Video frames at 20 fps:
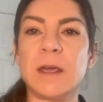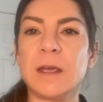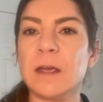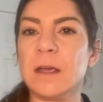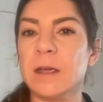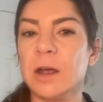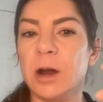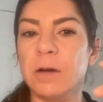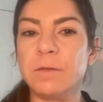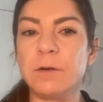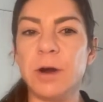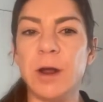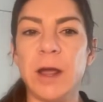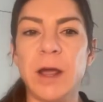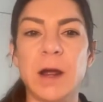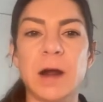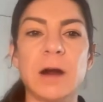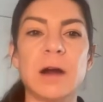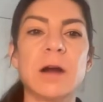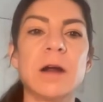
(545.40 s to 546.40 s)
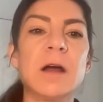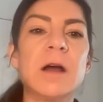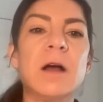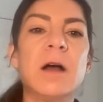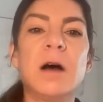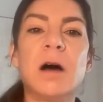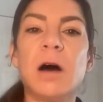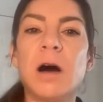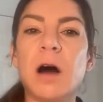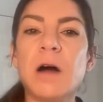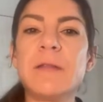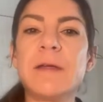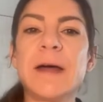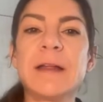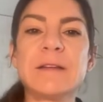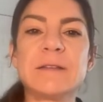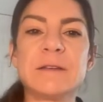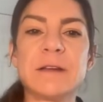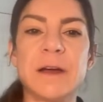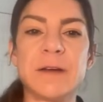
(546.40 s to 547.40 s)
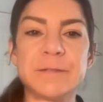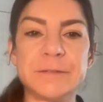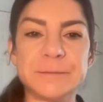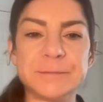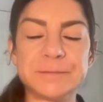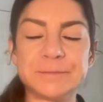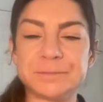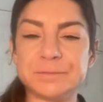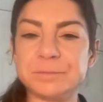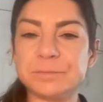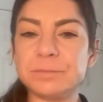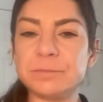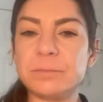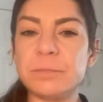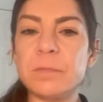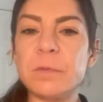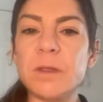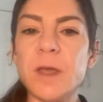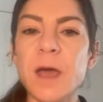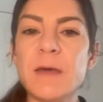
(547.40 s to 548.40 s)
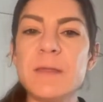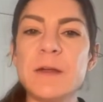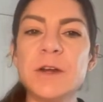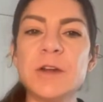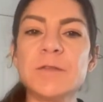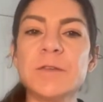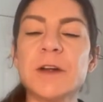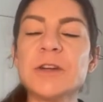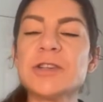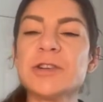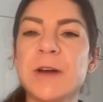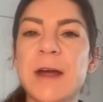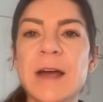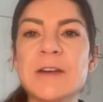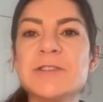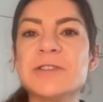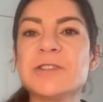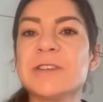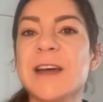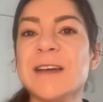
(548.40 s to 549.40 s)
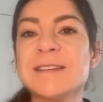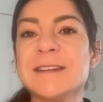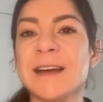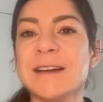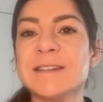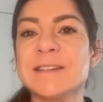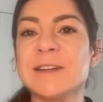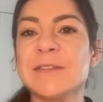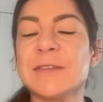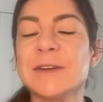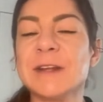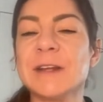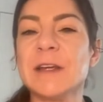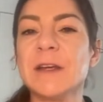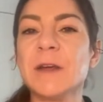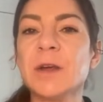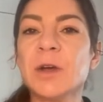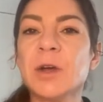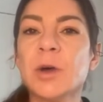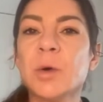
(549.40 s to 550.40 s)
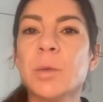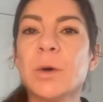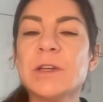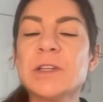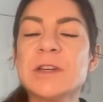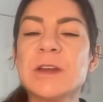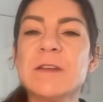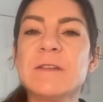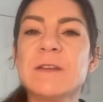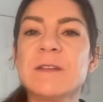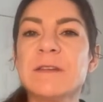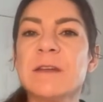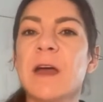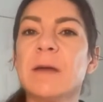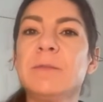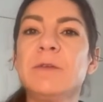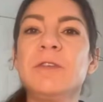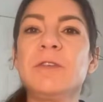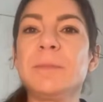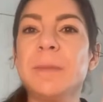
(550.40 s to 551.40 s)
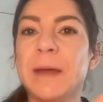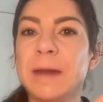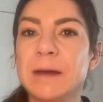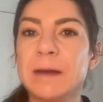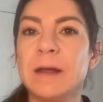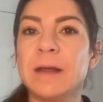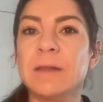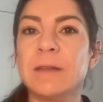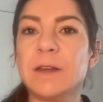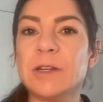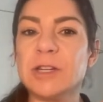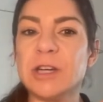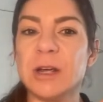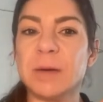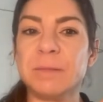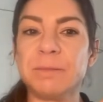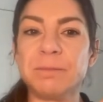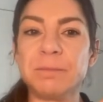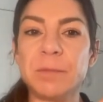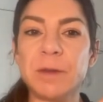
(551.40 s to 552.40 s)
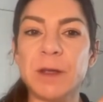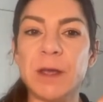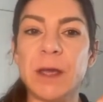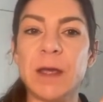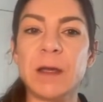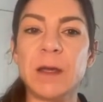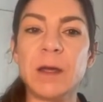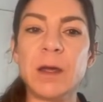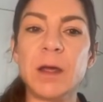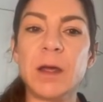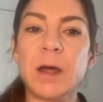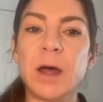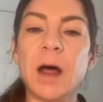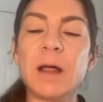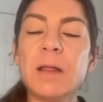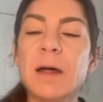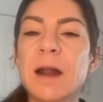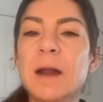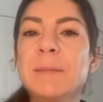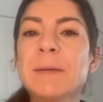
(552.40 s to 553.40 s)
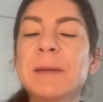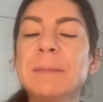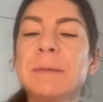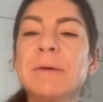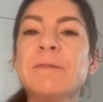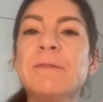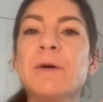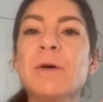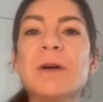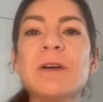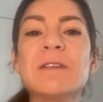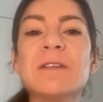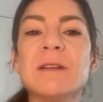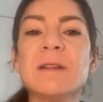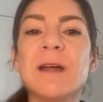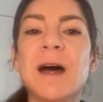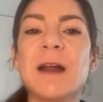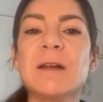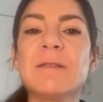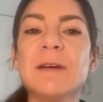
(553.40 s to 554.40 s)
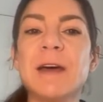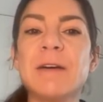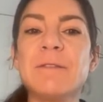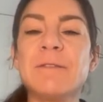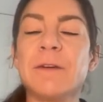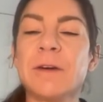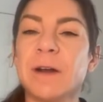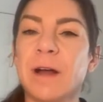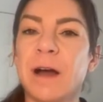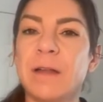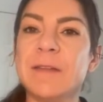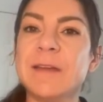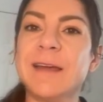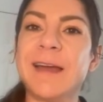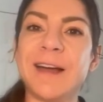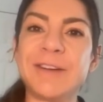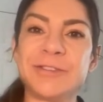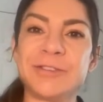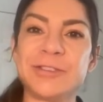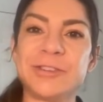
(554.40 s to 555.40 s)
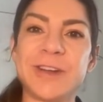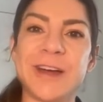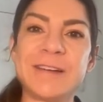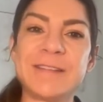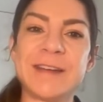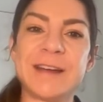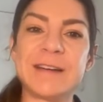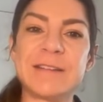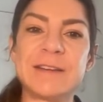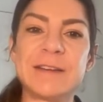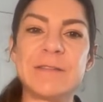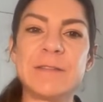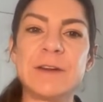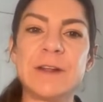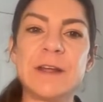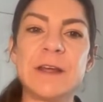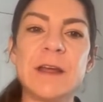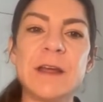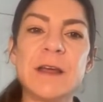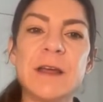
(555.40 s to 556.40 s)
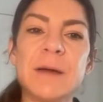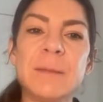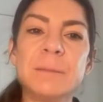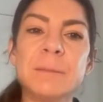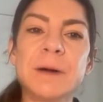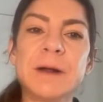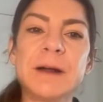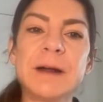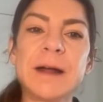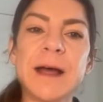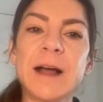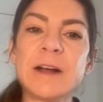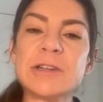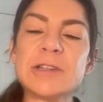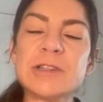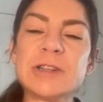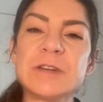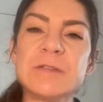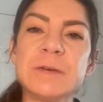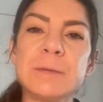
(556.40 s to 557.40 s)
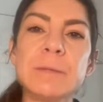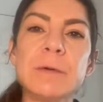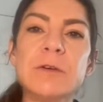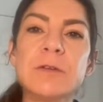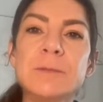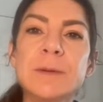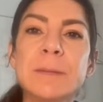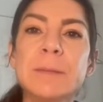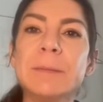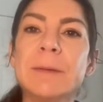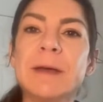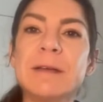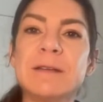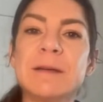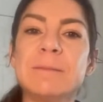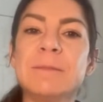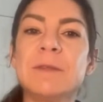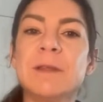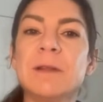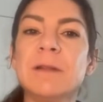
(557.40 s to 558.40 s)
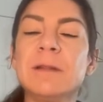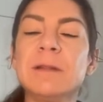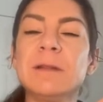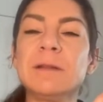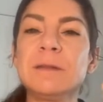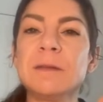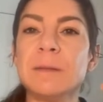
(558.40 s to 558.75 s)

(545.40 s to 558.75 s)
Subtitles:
taking care of your hair, all that stuff. And then you've got your exercise activity, which is the time you spend in the gym. Okay. A lot of people focus a lot of effort on the exercise activity, but it actually for most people makes up the